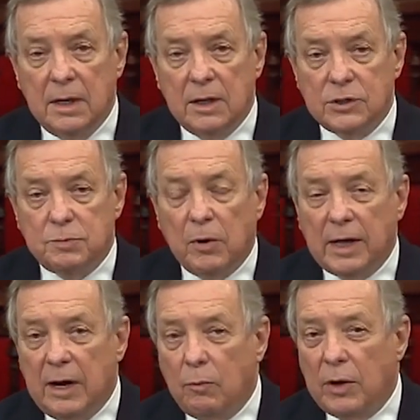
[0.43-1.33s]
This
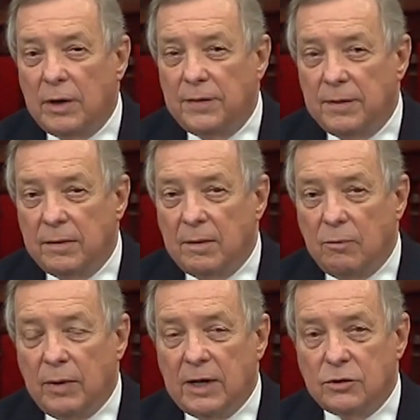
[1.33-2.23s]
morning I went on a
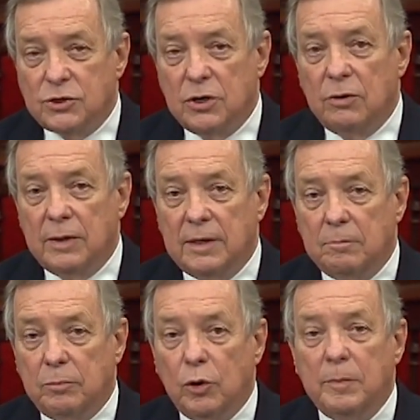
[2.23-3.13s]
radio show
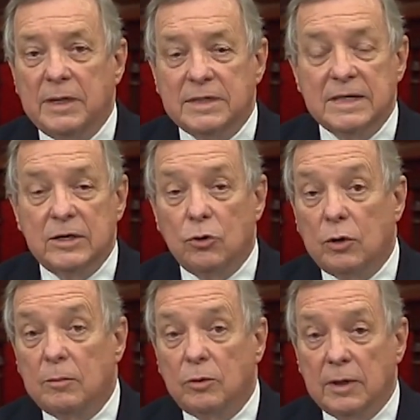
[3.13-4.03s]
in Bloomington
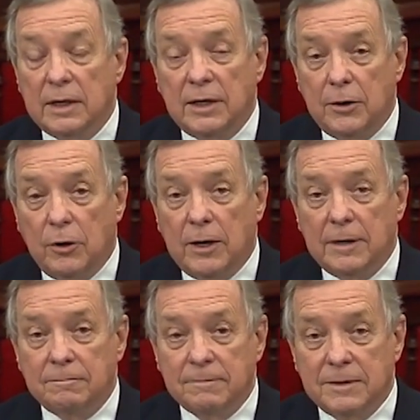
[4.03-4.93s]
Normal,
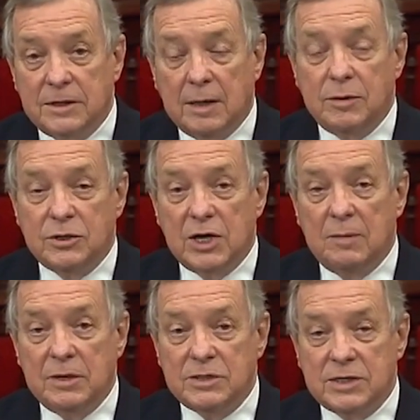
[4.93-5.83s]
Illinois,
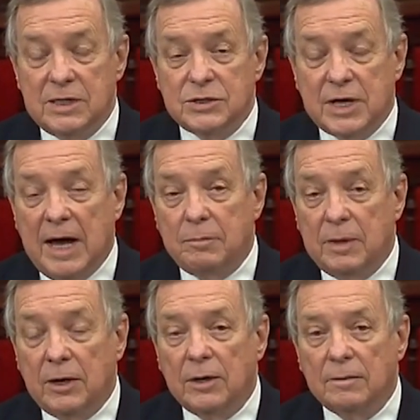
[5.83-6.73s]
WJBC, Scott
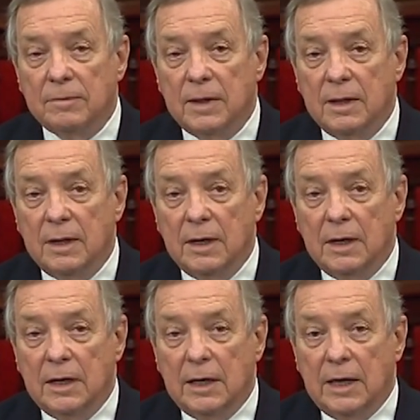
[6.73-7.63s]
Miller,
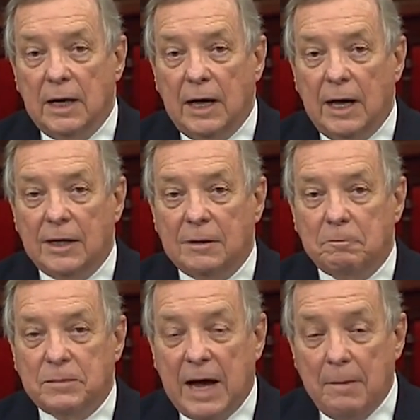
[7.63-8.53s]
and the
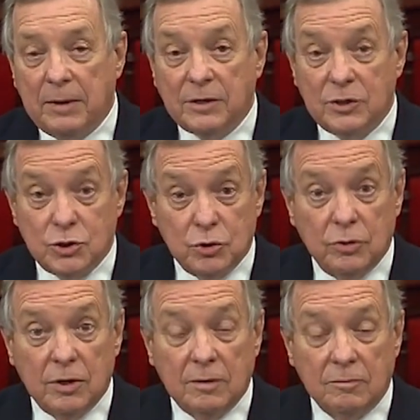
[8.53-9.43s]
topic du
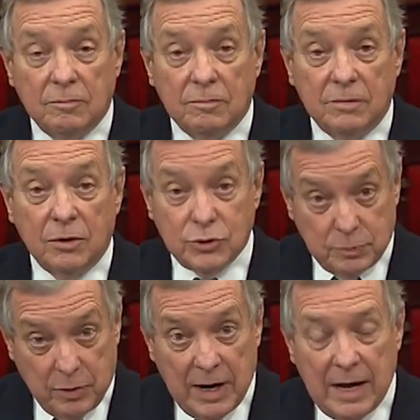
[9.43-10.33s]
jour, no
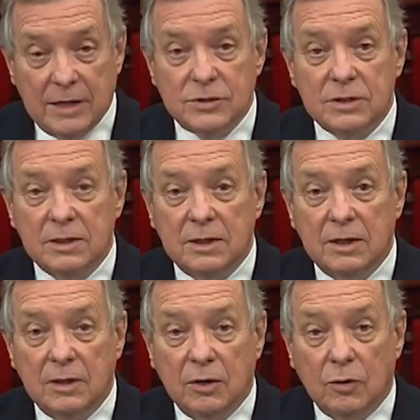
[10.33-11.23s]
surprise,
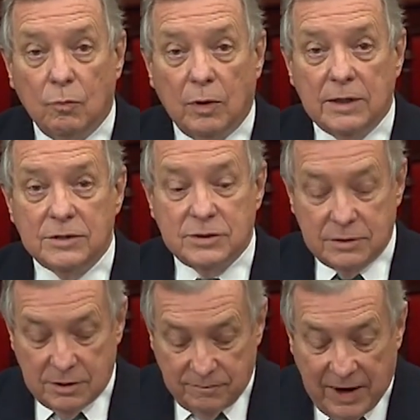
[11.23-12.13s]
was
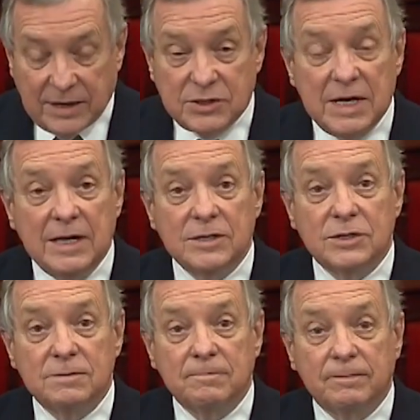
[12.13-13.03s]
the vaccines,